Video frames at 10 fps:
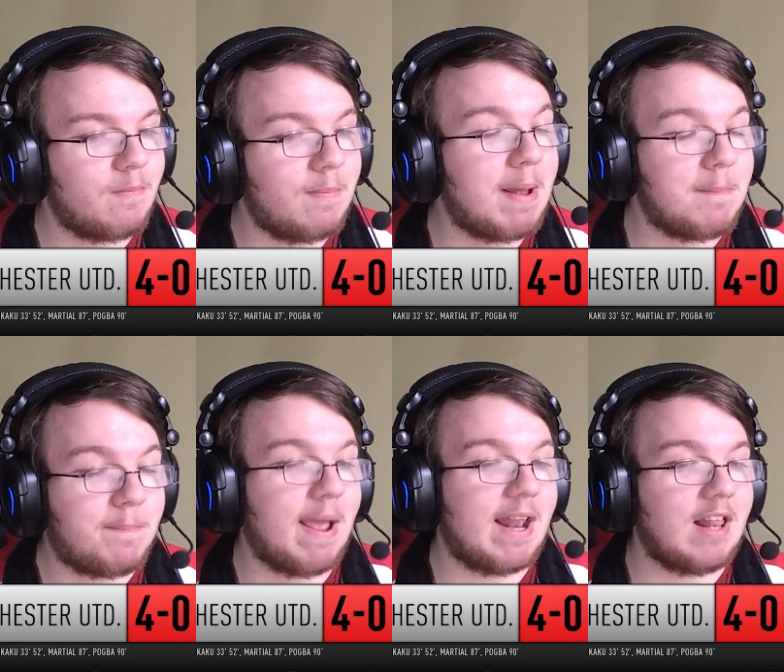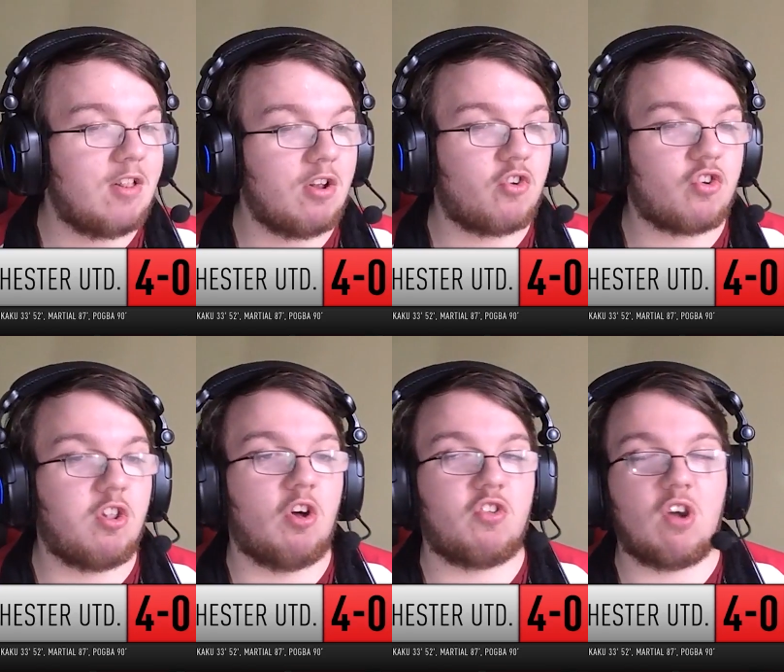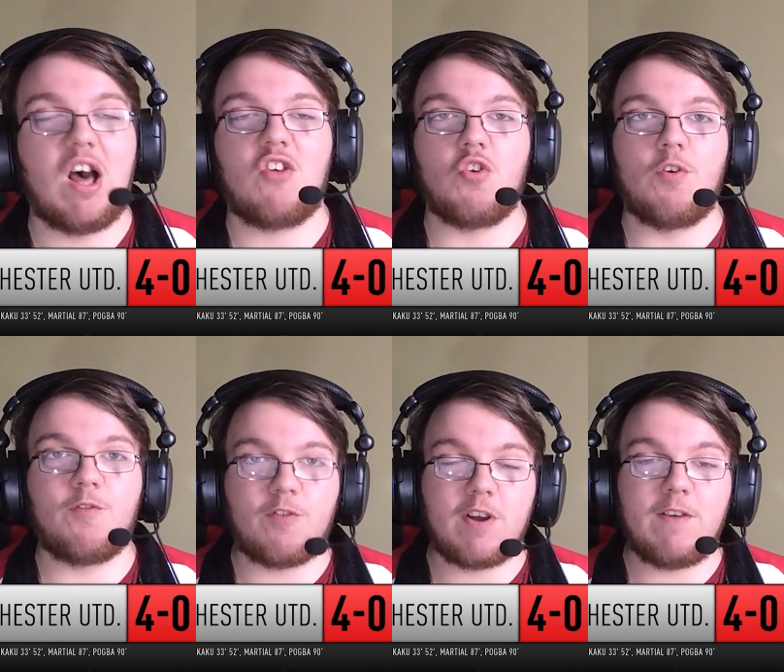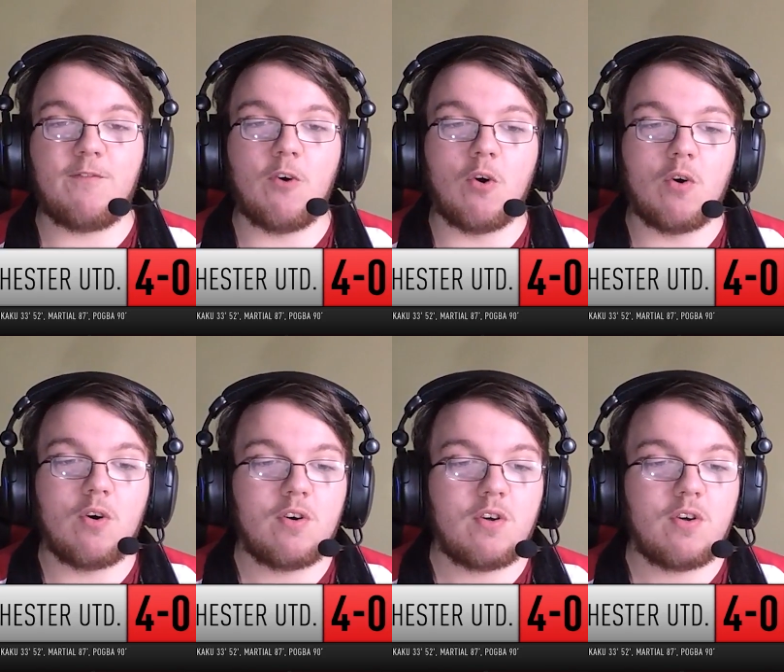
barely just lost to Arsenal 3-4